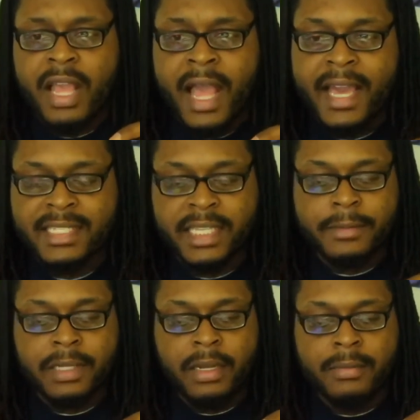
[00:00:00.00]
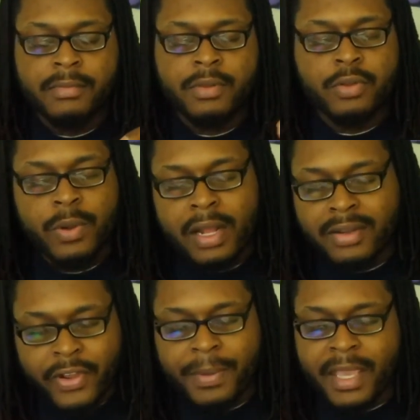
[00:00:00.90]
I gotta say, throughout the
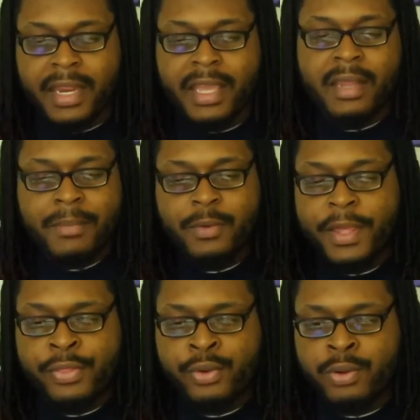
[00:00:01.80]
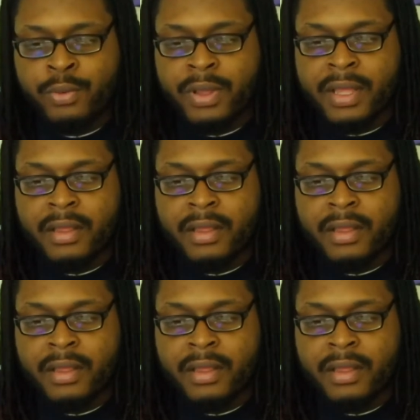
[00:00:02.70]
very beginning and midway through,